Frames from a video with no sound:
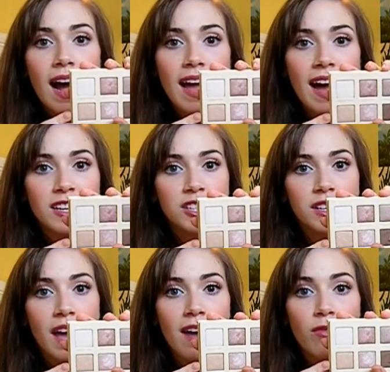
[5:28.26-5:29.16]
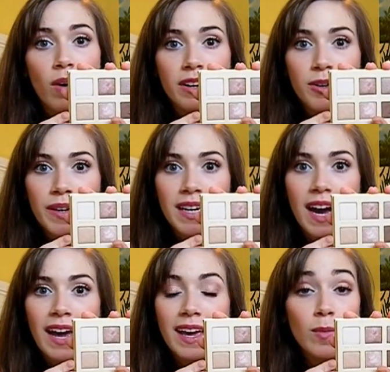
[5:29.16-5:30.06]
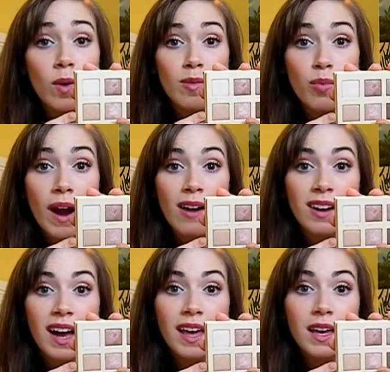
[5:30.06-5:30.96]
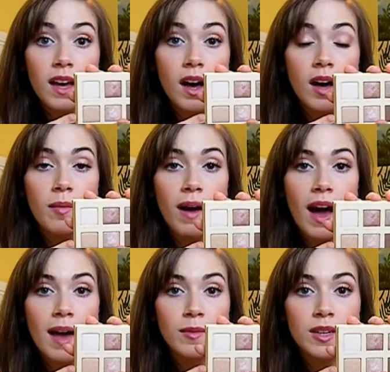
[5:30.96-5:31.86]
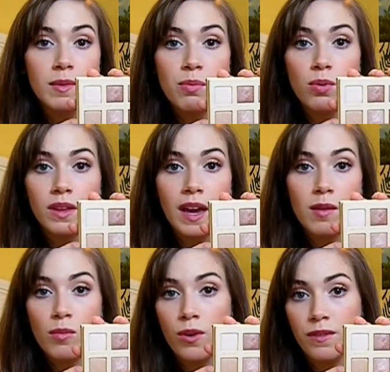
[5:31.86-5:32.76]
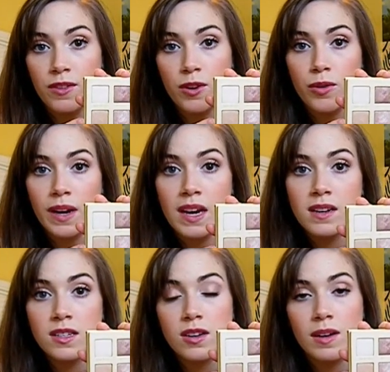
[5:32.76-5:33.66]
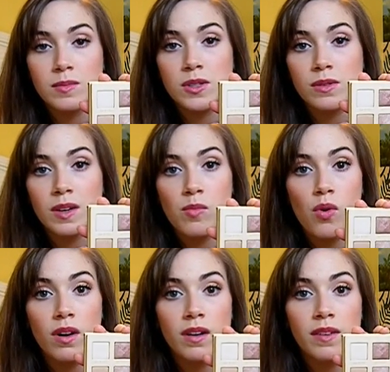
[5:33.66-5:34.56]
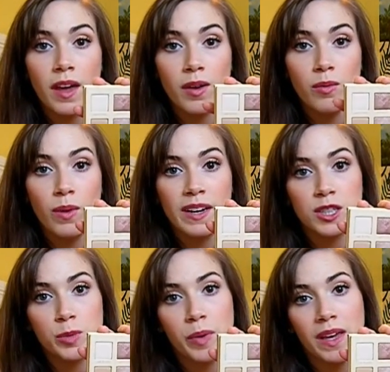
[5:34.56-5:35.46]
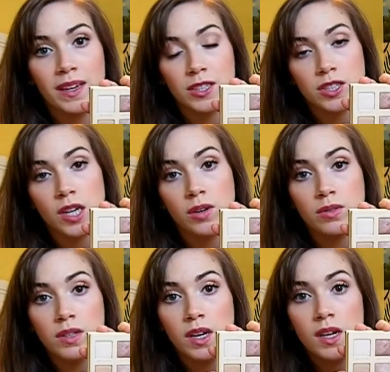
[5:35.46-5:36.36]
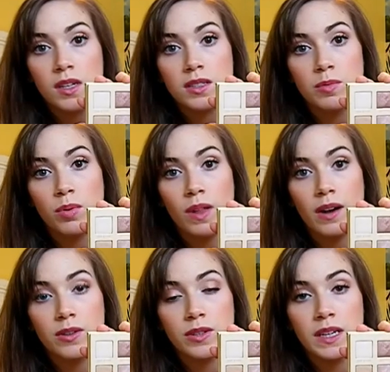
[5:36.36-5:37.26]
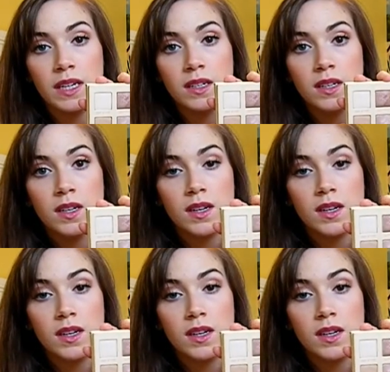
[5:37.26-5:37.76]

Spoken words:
I actually have one green eye and one brown eye. I'm going to be pulling out more of the green, so I'm doing more of a reddish pinkish tone to pull out green.